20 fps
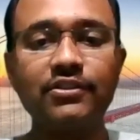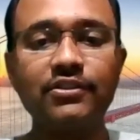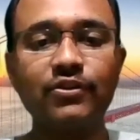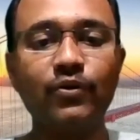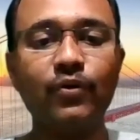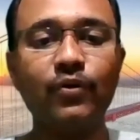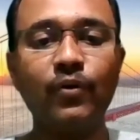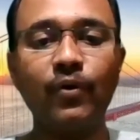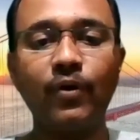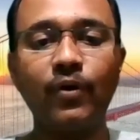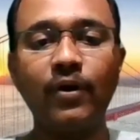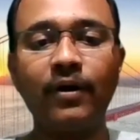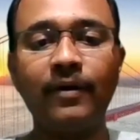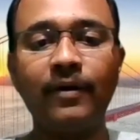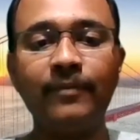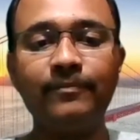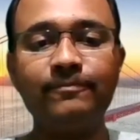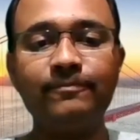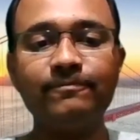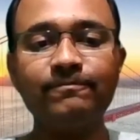
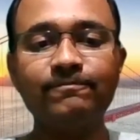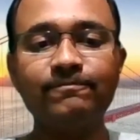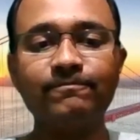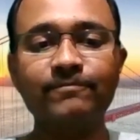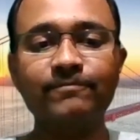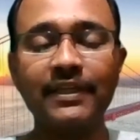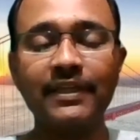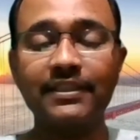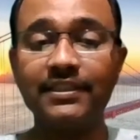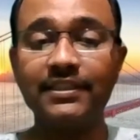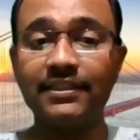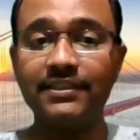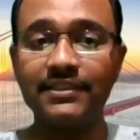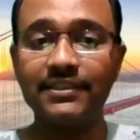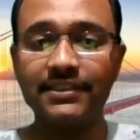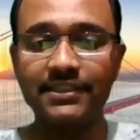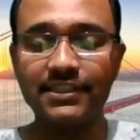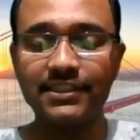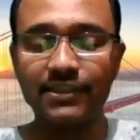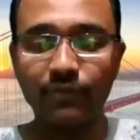So
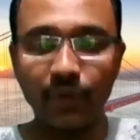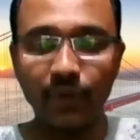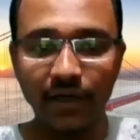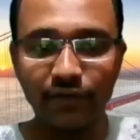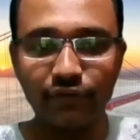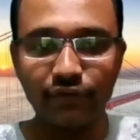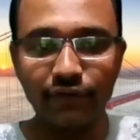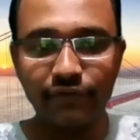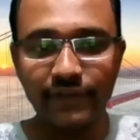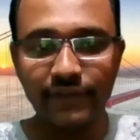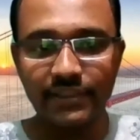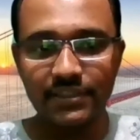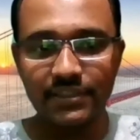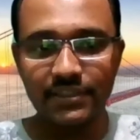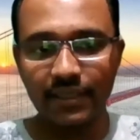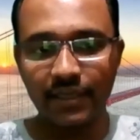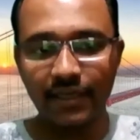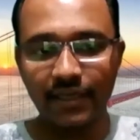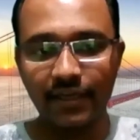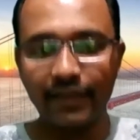this is a wonderful
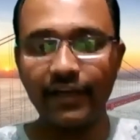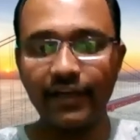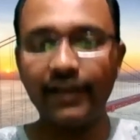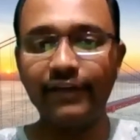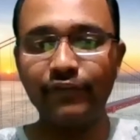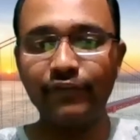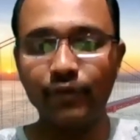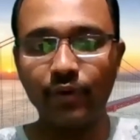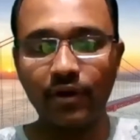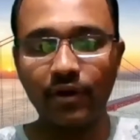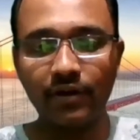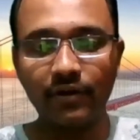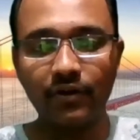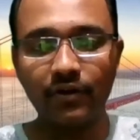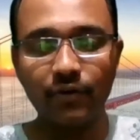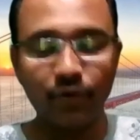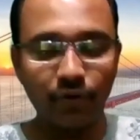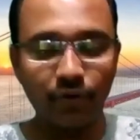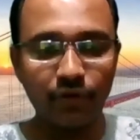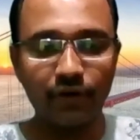feature if you want to
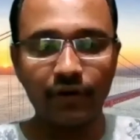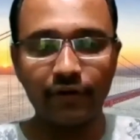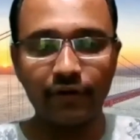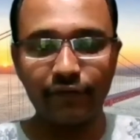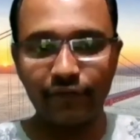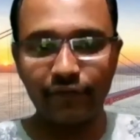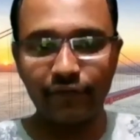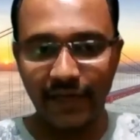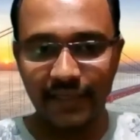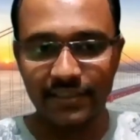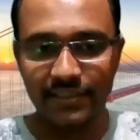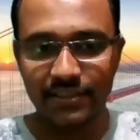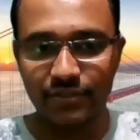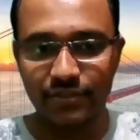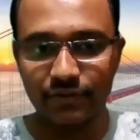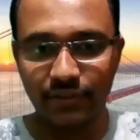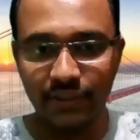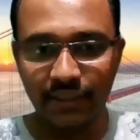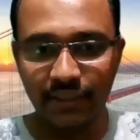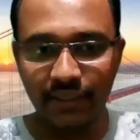go
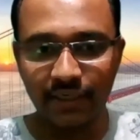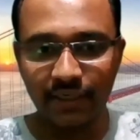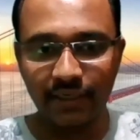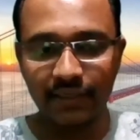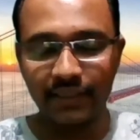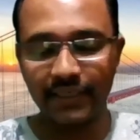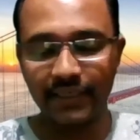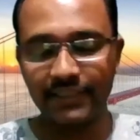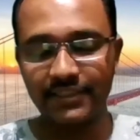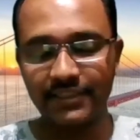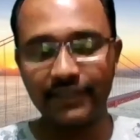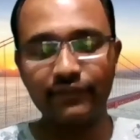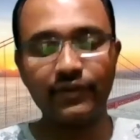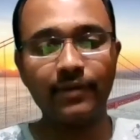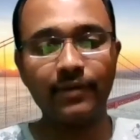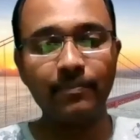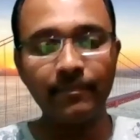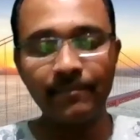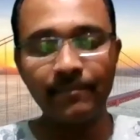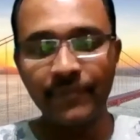fast to the like say
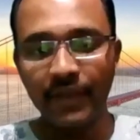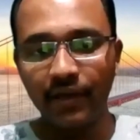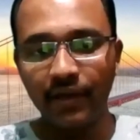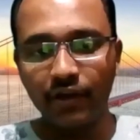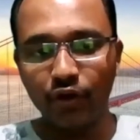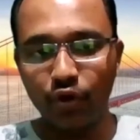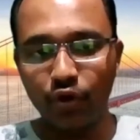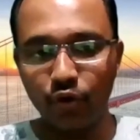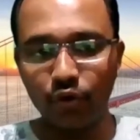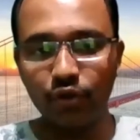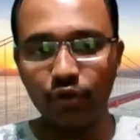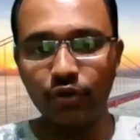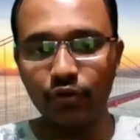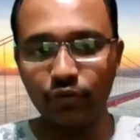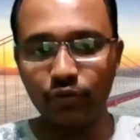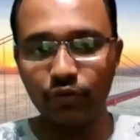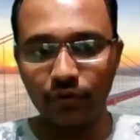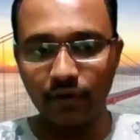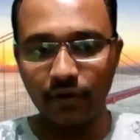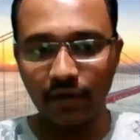from code
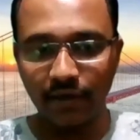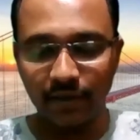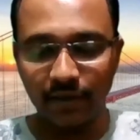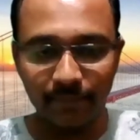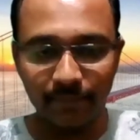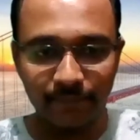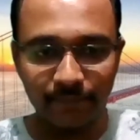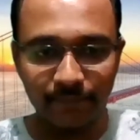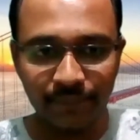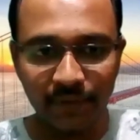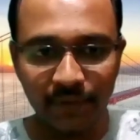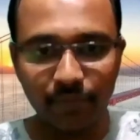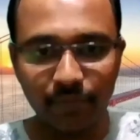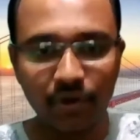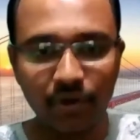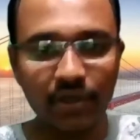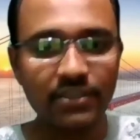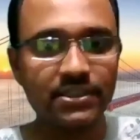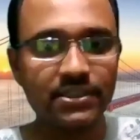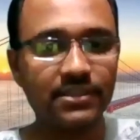to
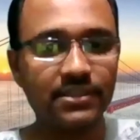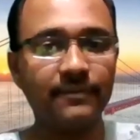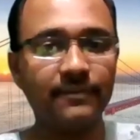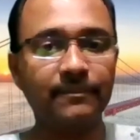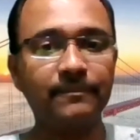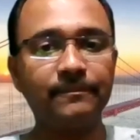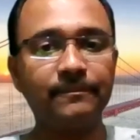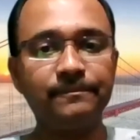production.